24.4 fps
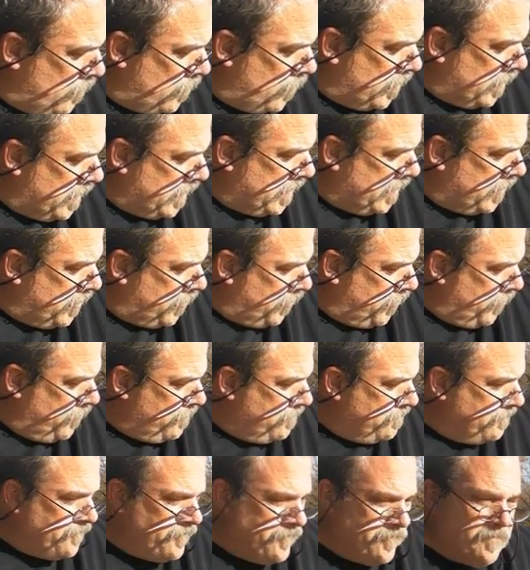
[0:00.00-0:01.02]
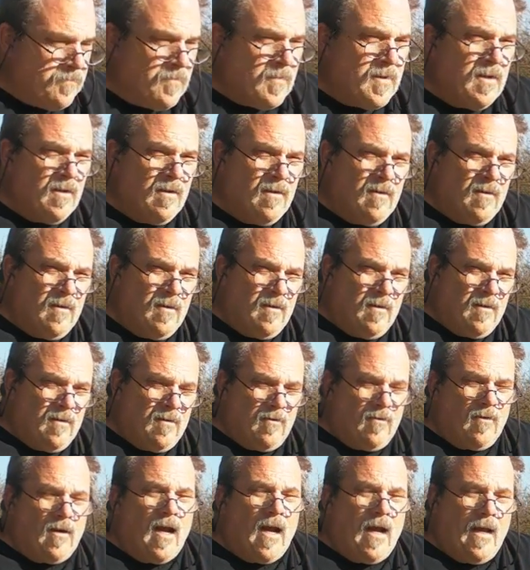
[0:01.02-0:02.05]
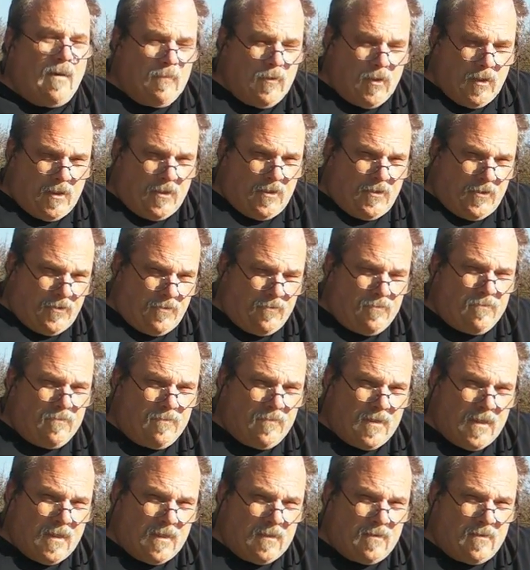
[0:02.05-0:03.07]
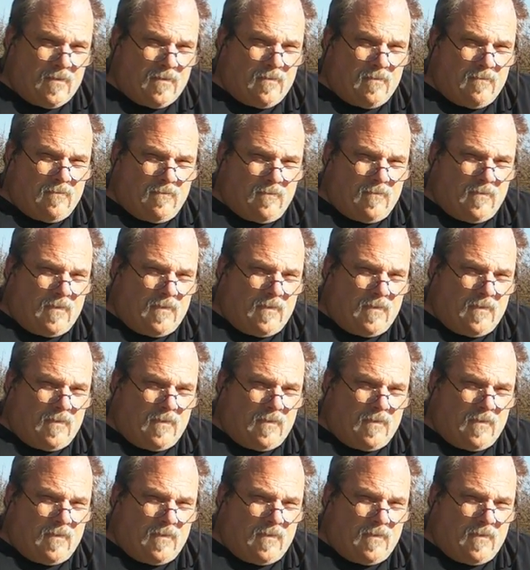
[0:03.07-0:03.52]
we're going to do. I'm going to do. That's